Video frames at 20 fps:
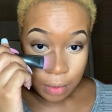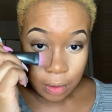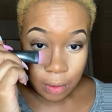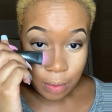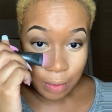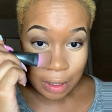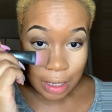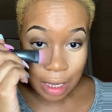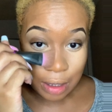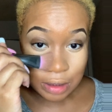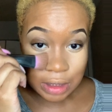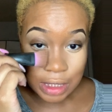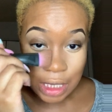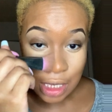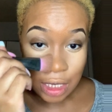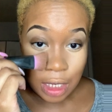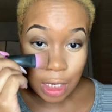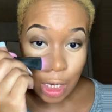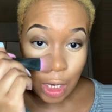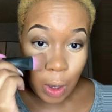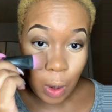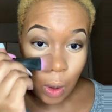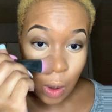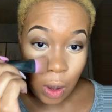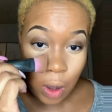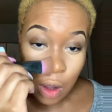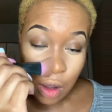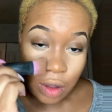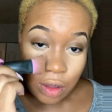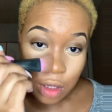Without taking it
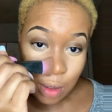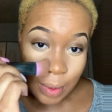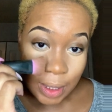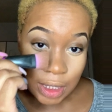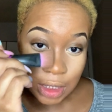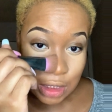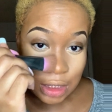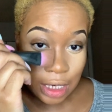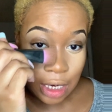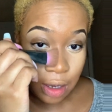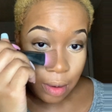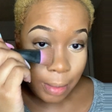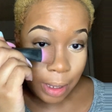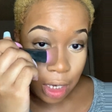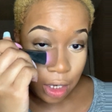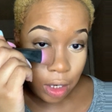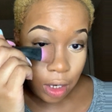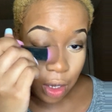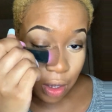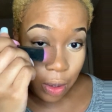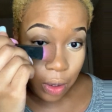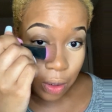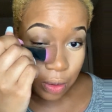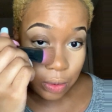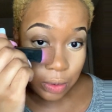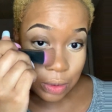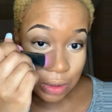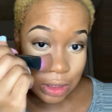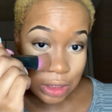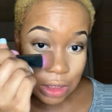all the way down my
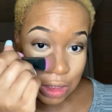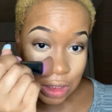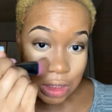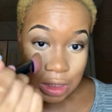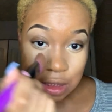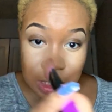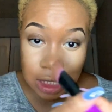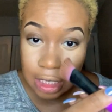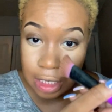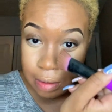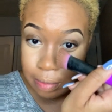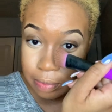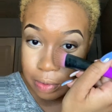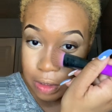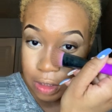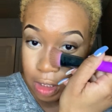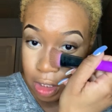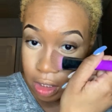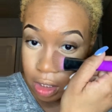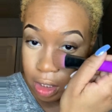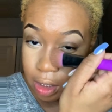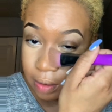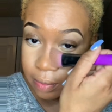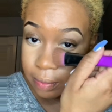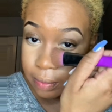nose, it just keeps the